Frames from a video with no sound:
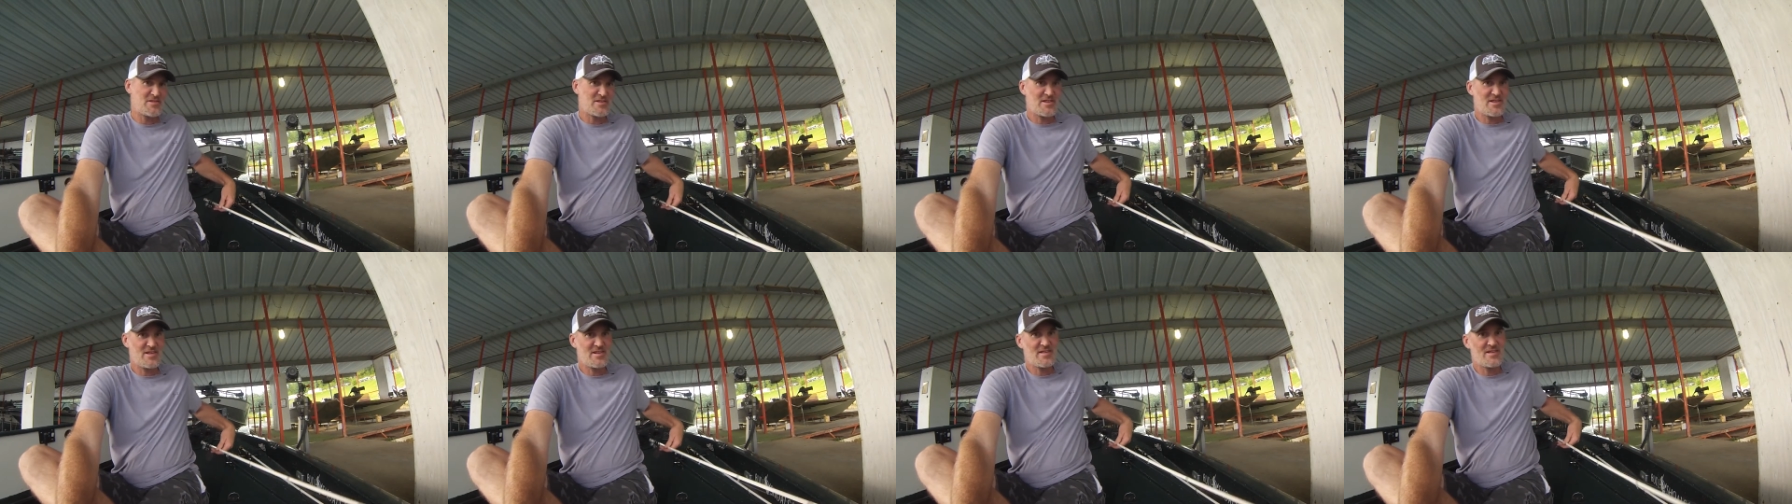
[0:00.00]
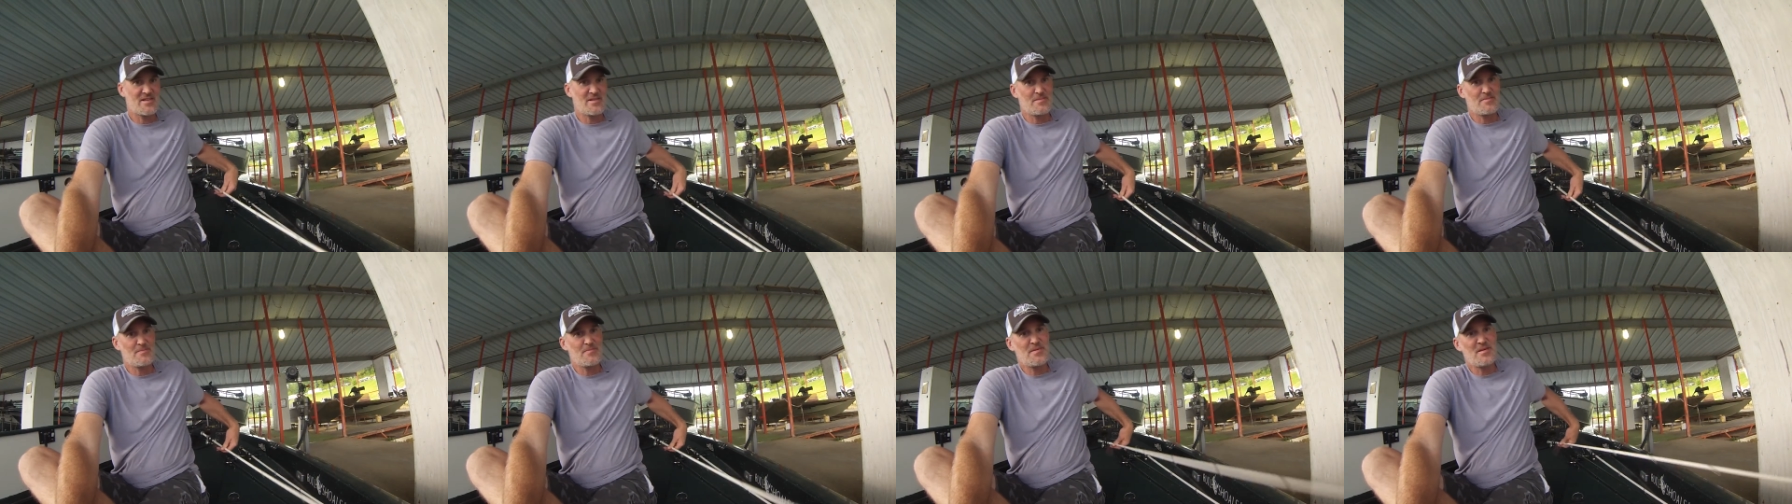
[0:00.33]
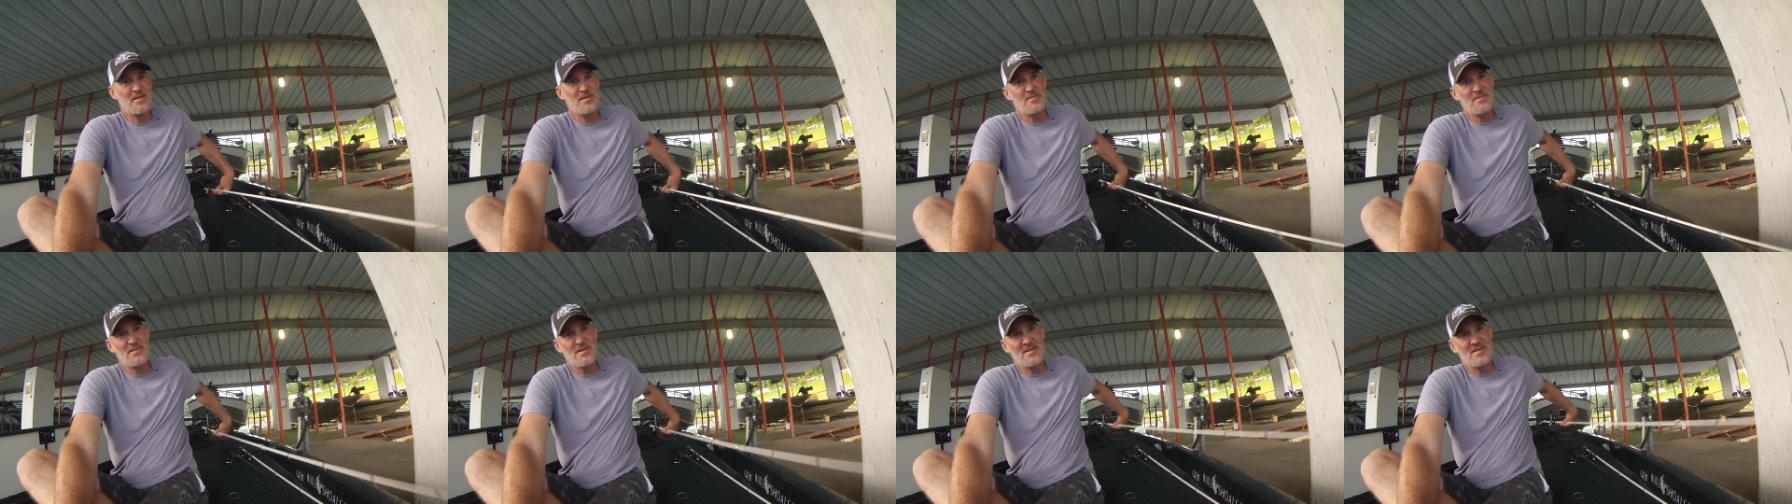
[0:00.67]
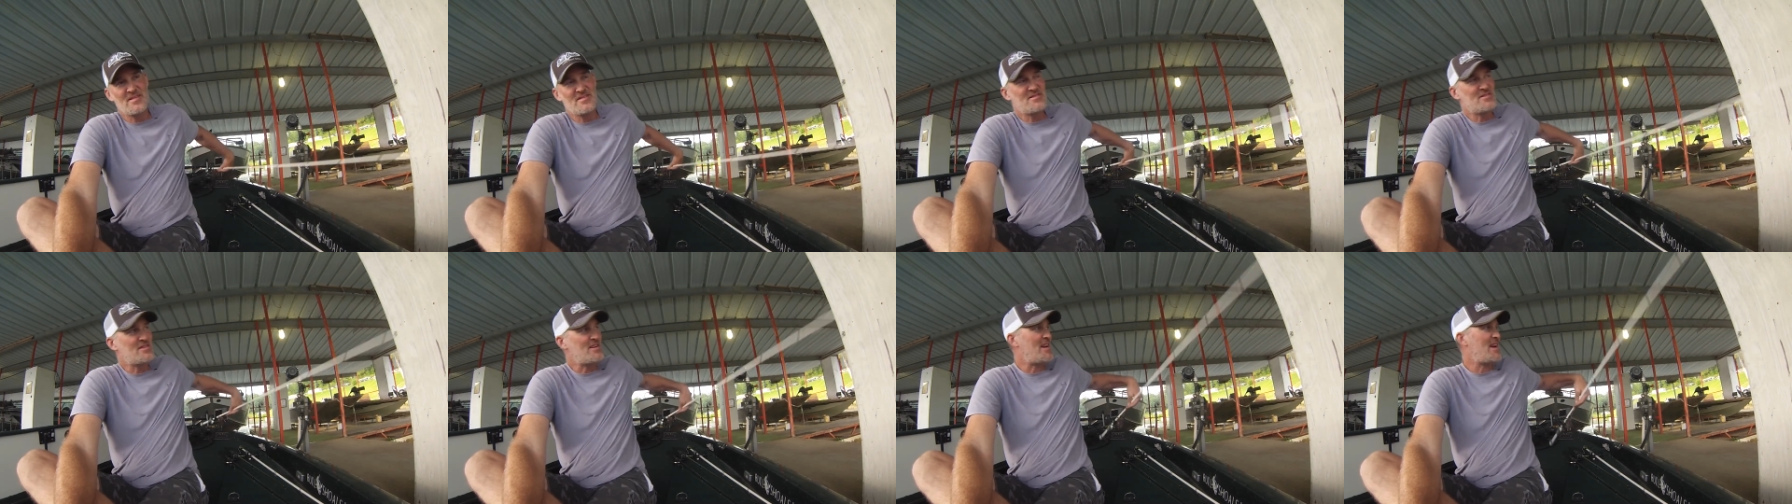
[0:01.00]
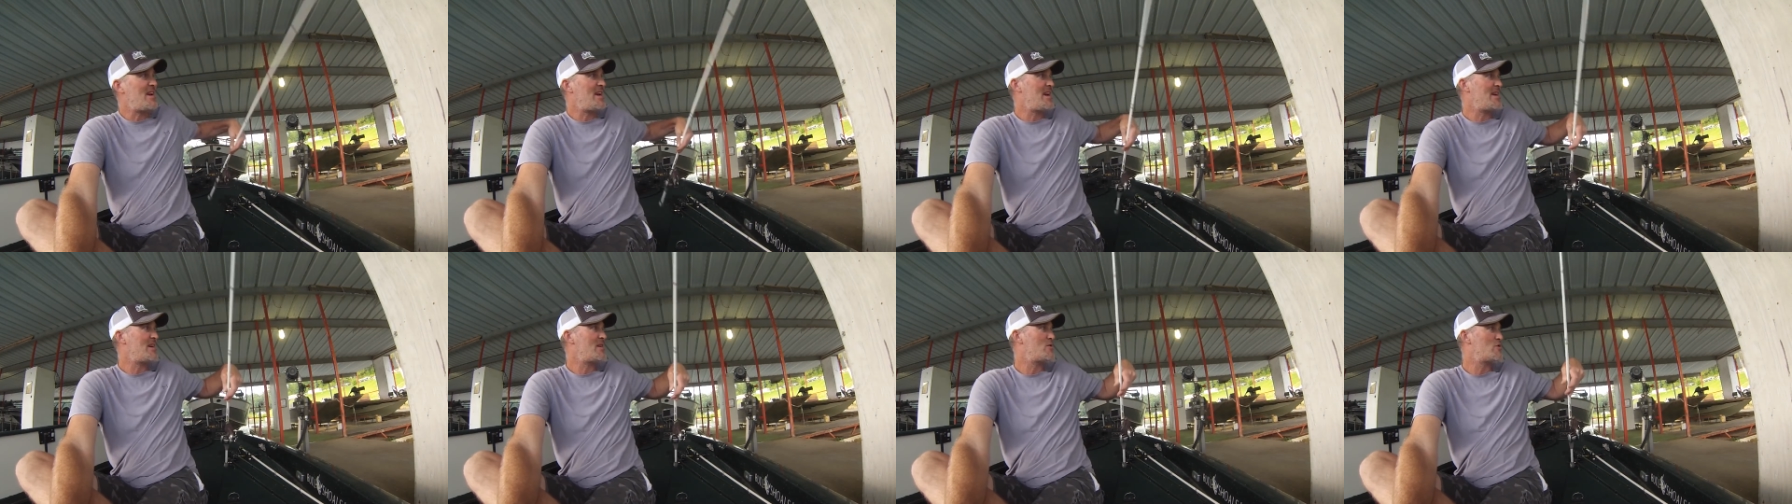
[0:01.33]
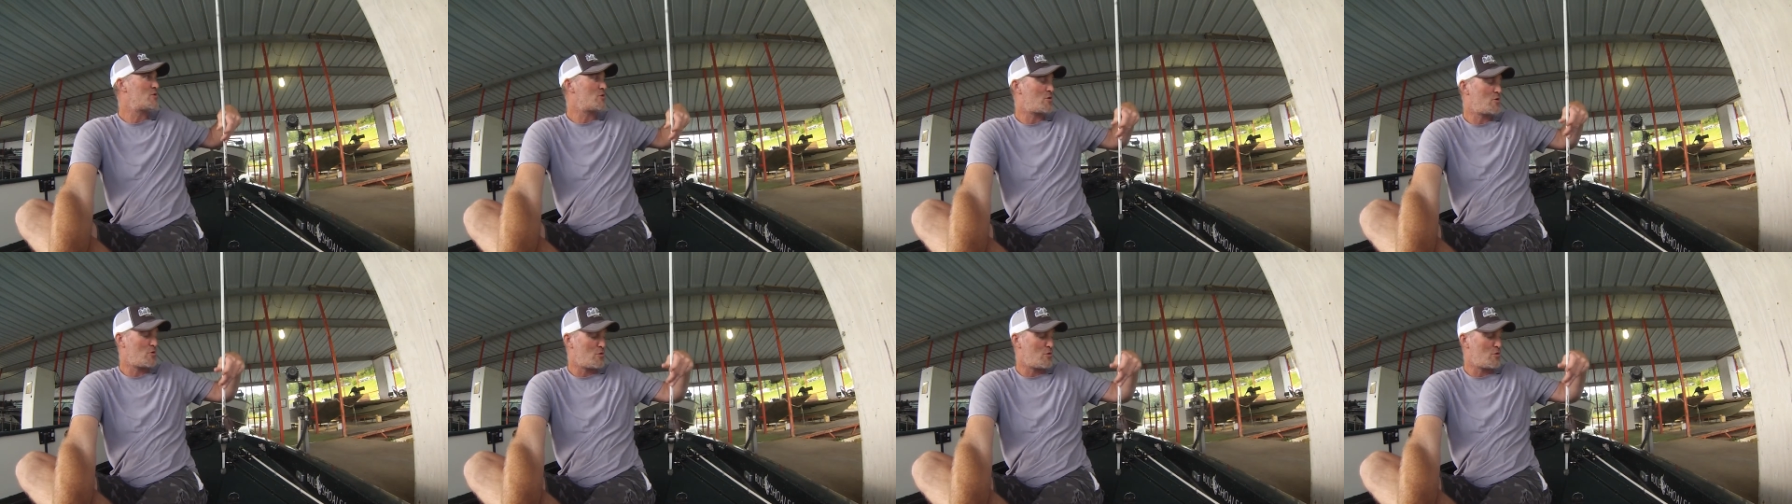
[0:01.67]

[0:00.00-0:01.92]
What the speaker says: jig and PB&J or